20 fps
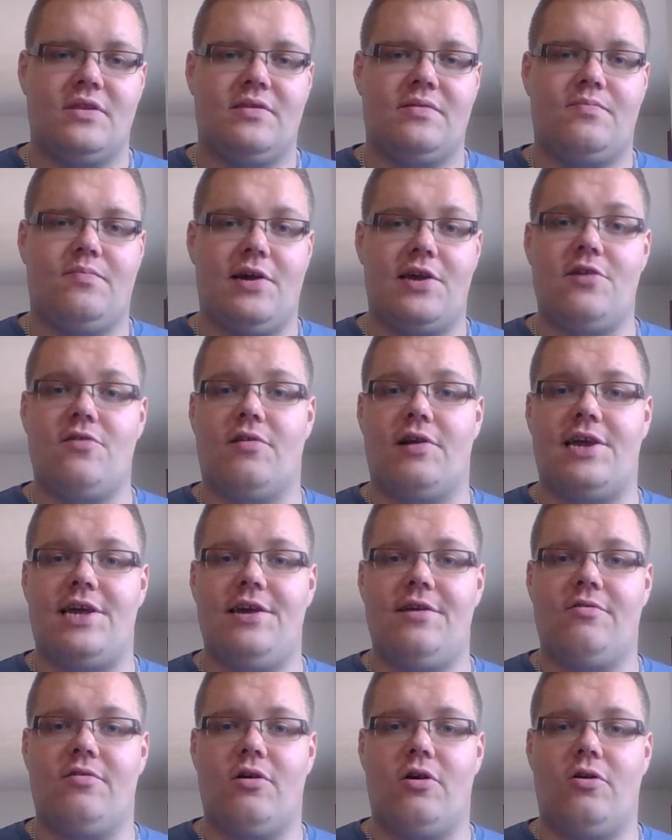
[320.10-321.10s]
but you're a
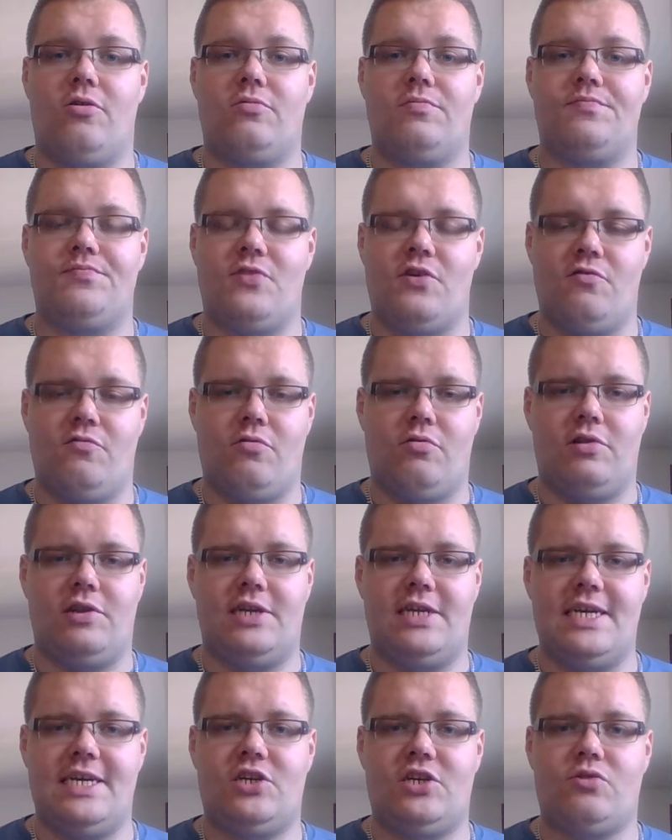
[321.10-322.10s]
hero, you roll a
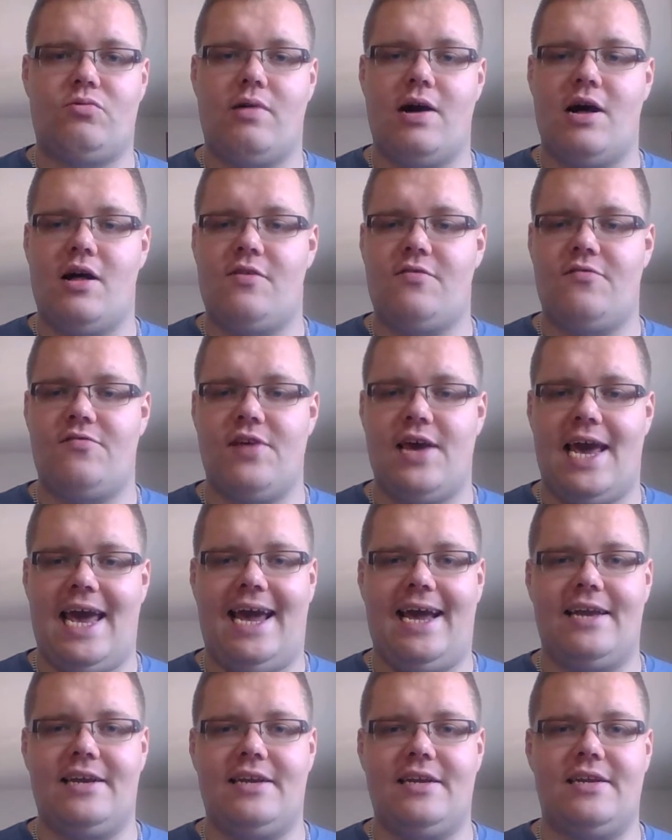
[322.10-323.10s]
d12
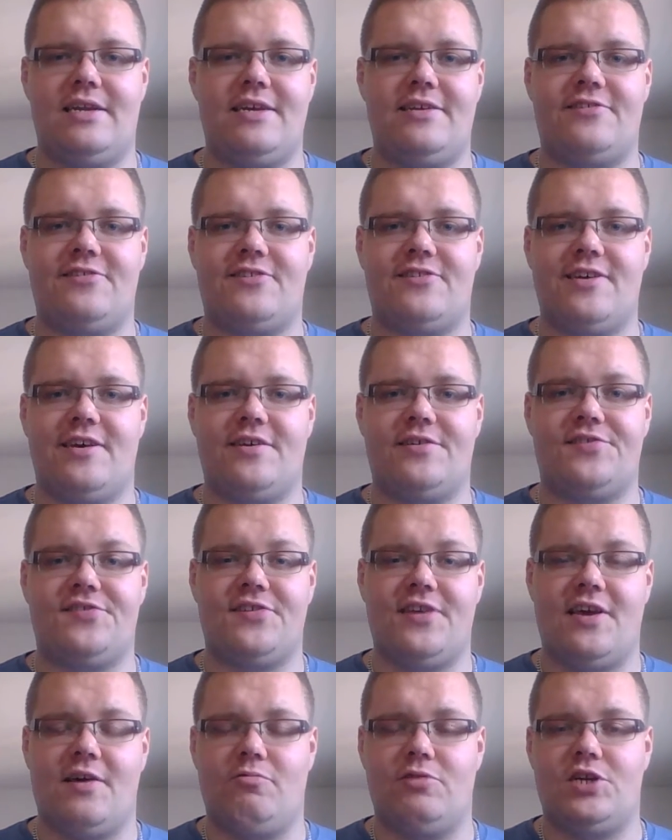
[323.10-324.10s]
and a
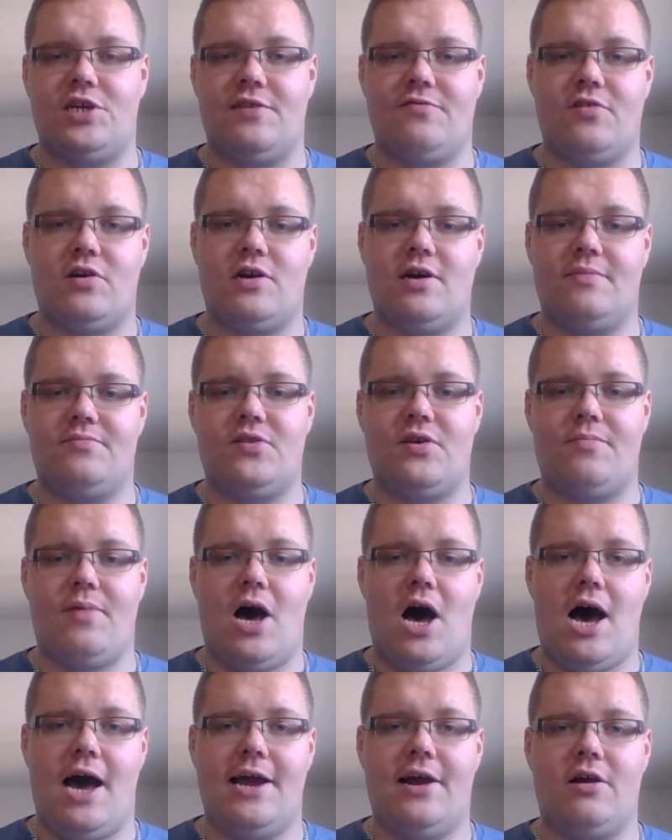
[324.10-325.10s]
d6. And whichever comes up
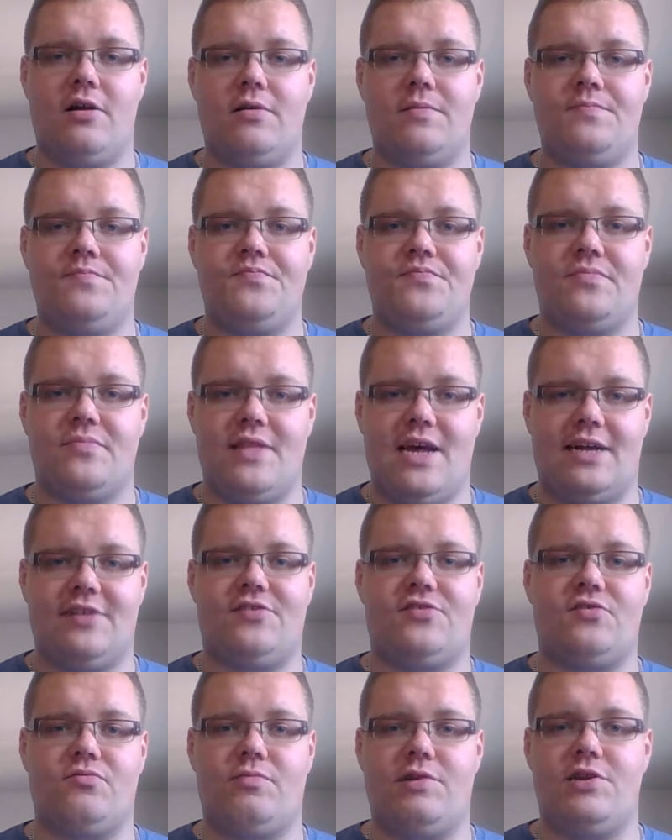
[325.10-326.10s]
higher,
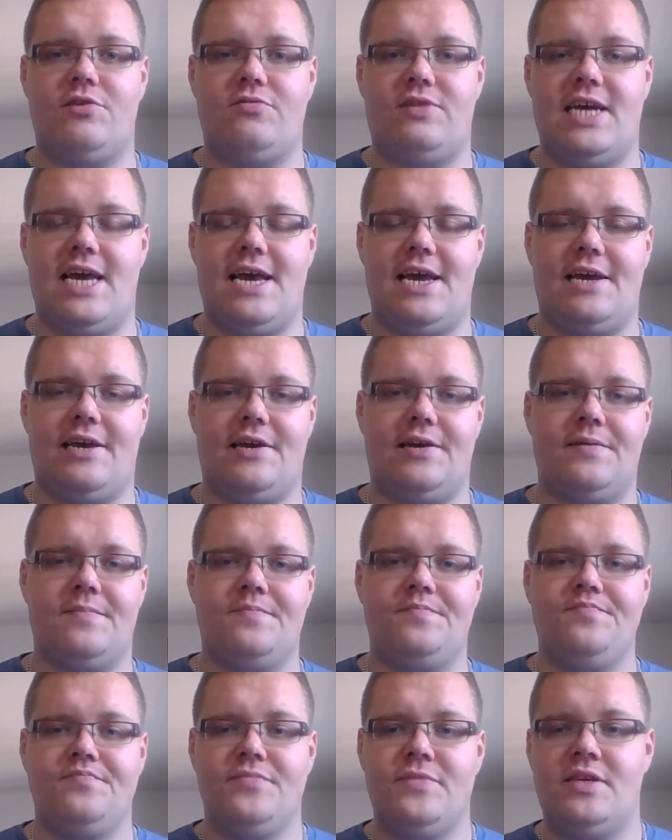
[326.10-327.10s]
that's the one you take.
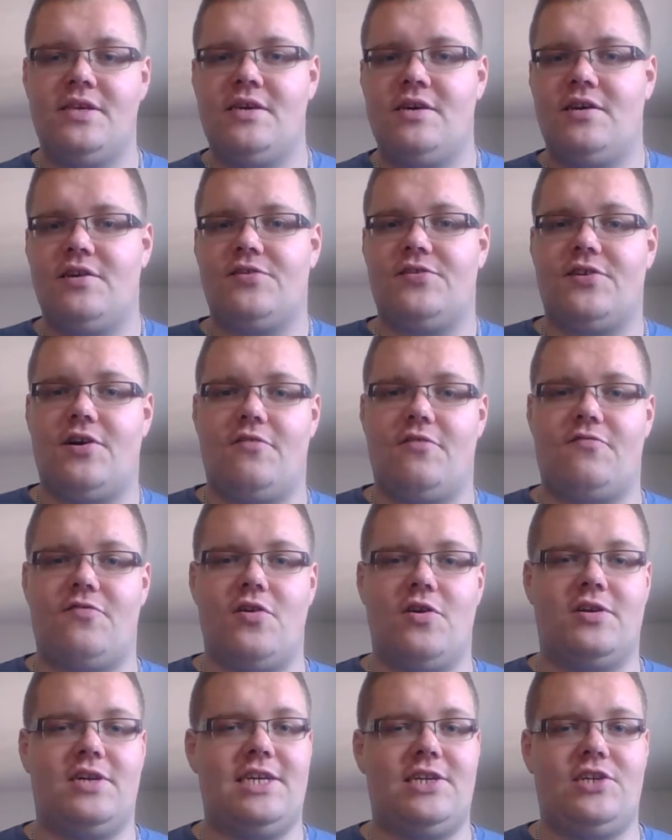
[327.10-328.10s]
So if
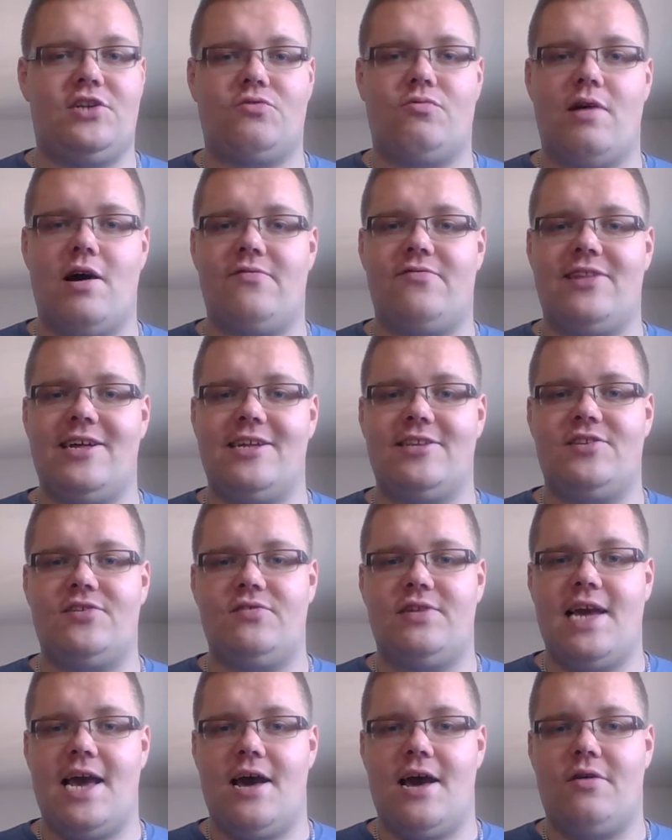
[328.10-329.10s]
your d12 lets you
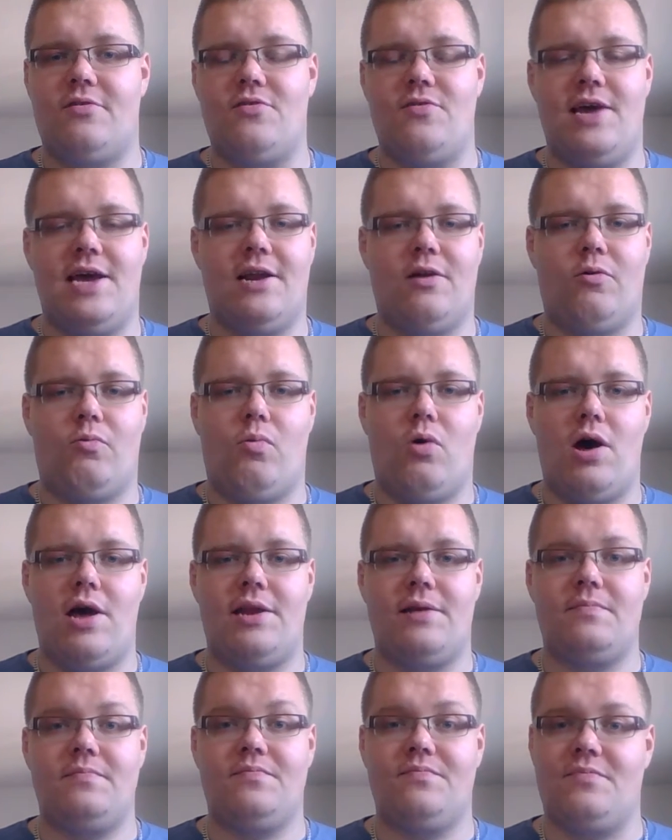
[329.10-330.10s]
down, you hit a
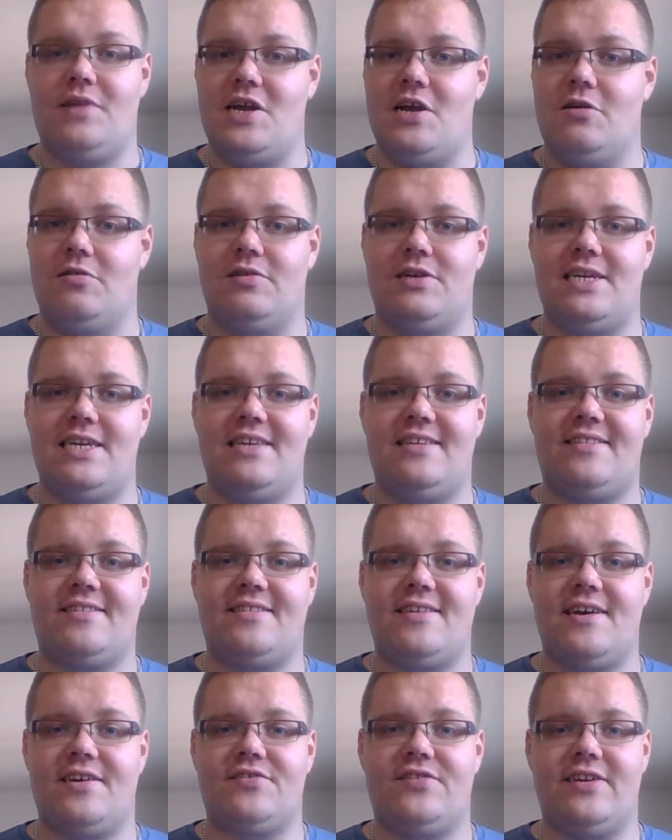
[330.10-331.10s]
1, but your
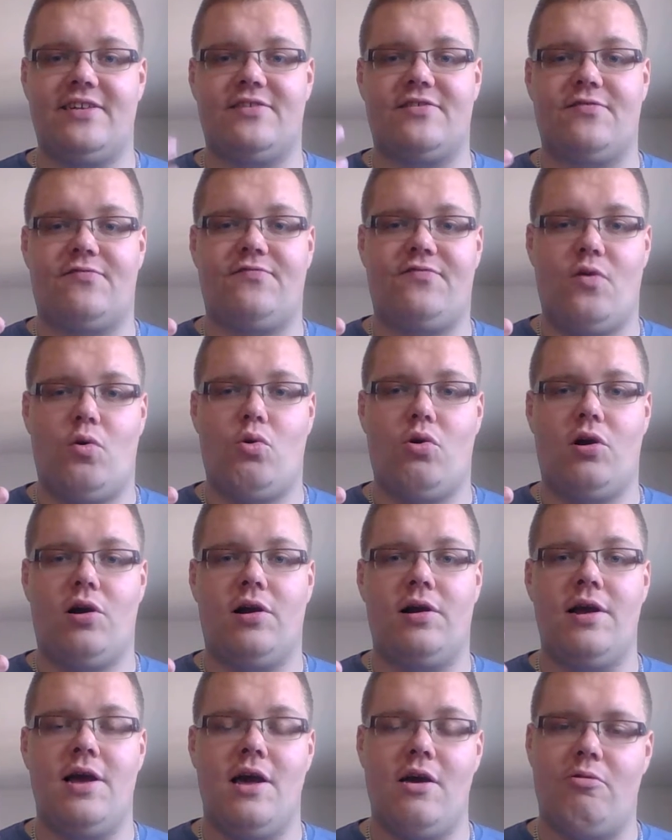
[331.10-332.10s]
d6 hits a
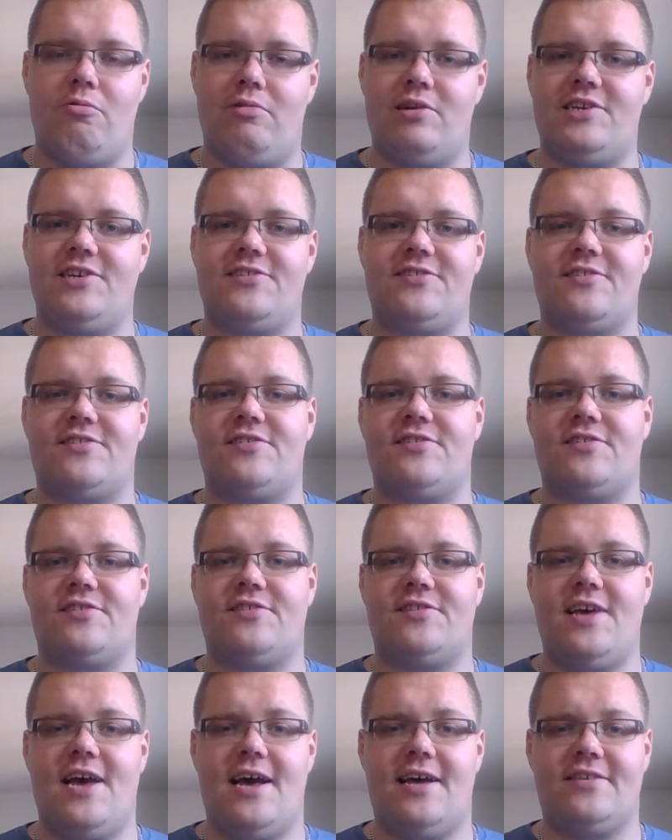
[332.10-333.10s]
4, which is a
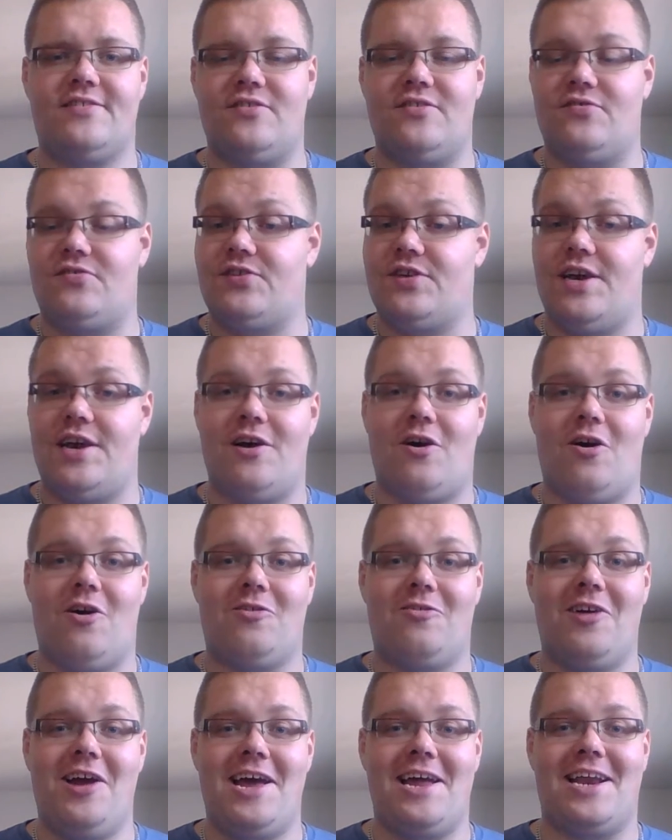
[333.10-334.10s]
success, you say, all
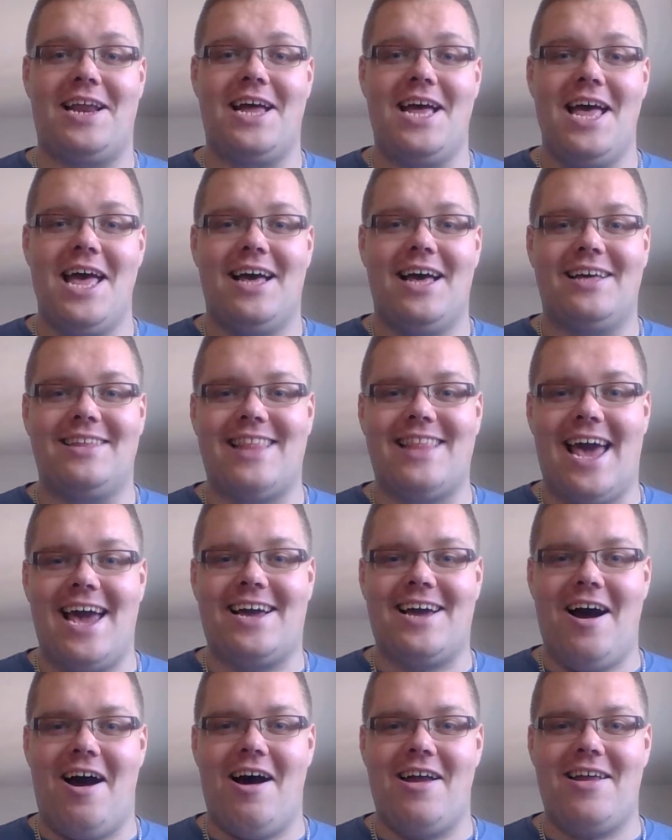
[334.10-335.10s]
right, thank
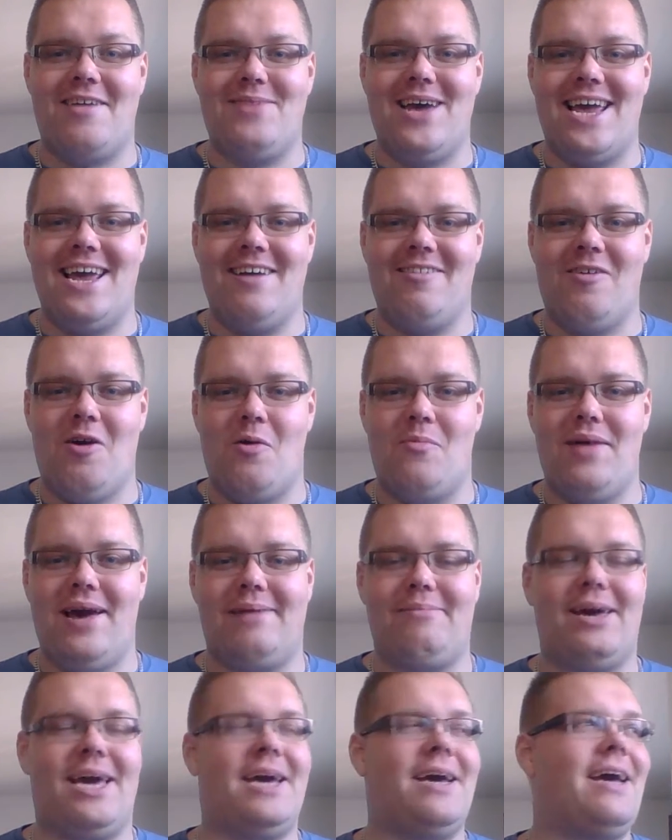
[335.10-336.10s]
God I'm a hero,
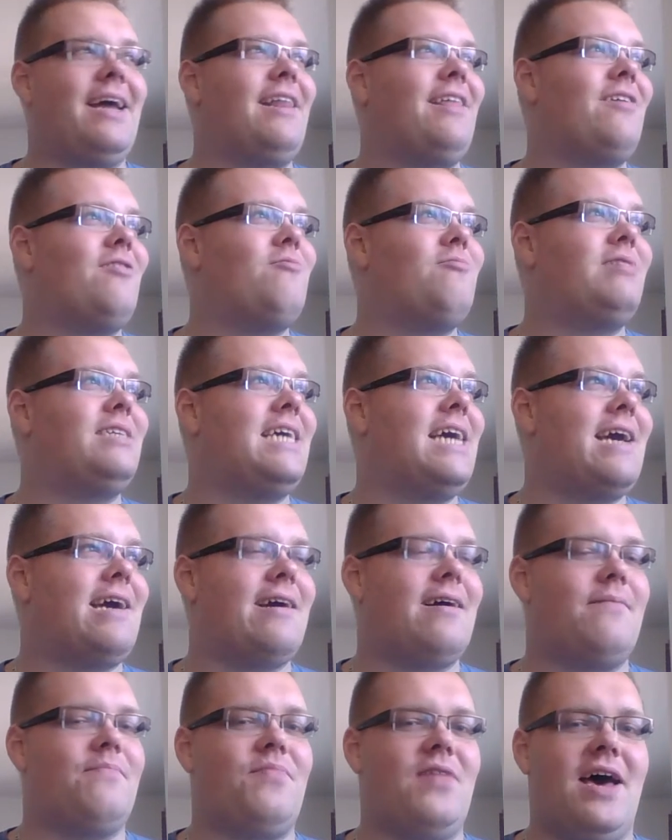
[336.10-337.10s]
baby, and you take
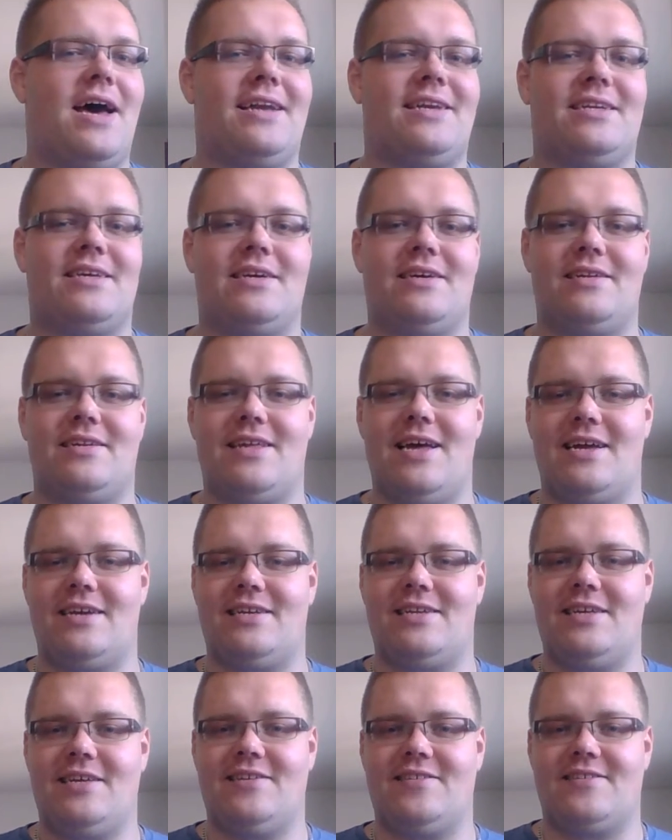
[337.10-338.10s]
up that
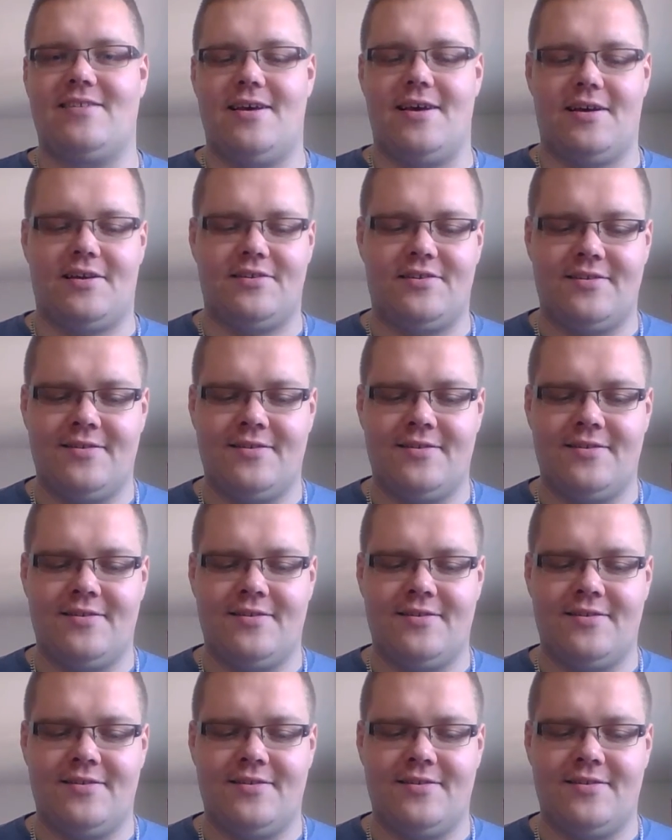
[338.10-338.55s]
d6.